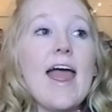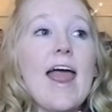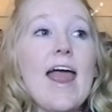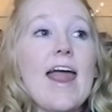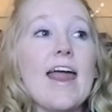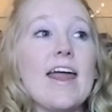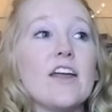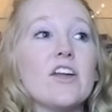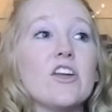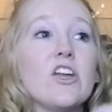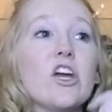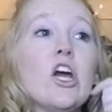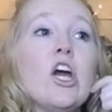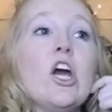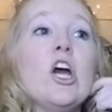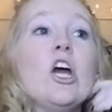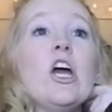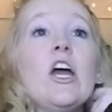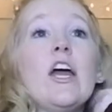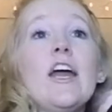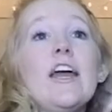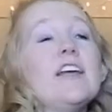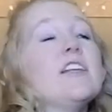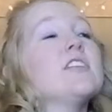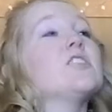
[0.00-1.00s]
and
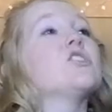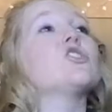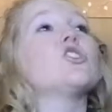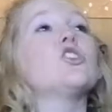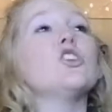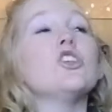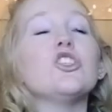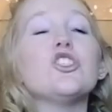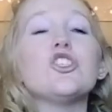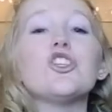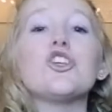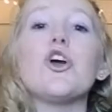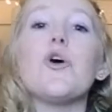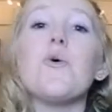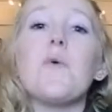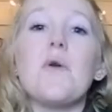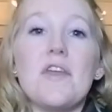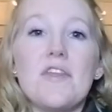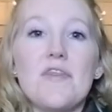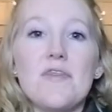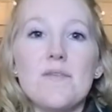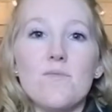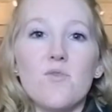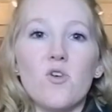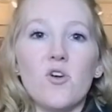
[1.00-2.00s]
it's good to go
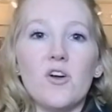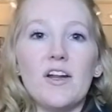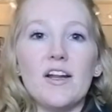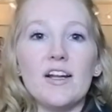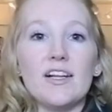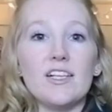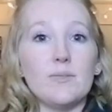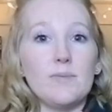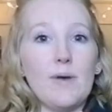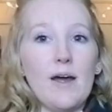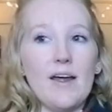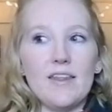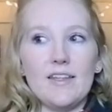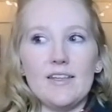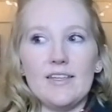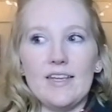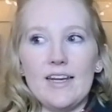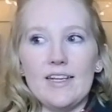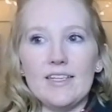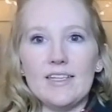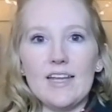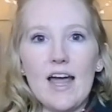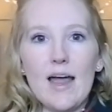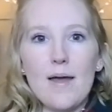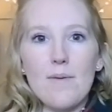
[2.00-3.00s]
in the morning because by the
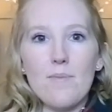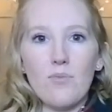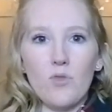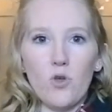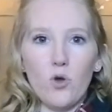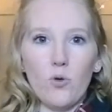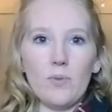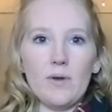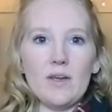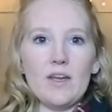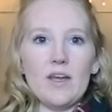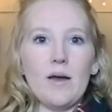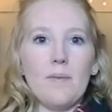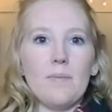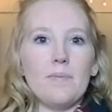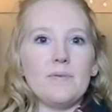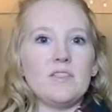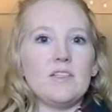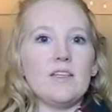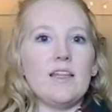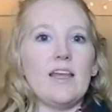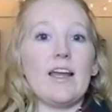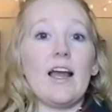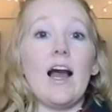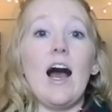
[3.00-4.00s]
daytime they'll be up
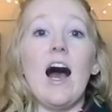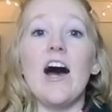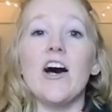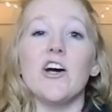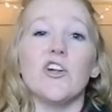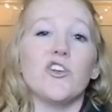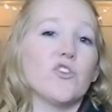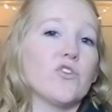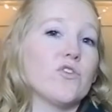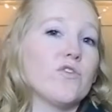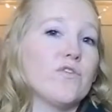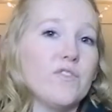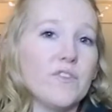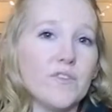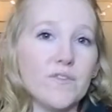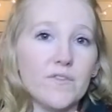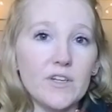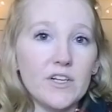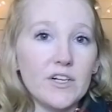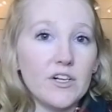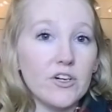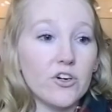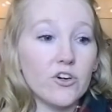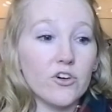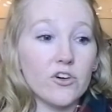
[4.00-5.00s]
to like
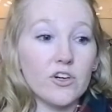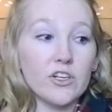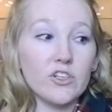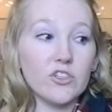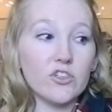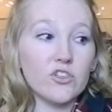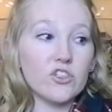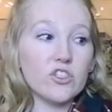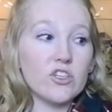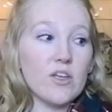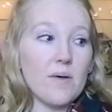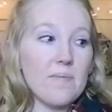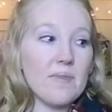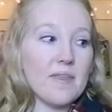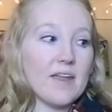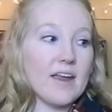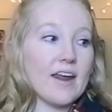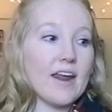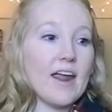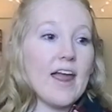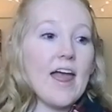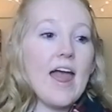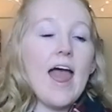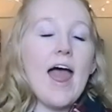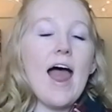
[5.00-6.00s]
150 degrees or
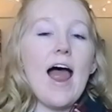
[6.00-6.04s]
something,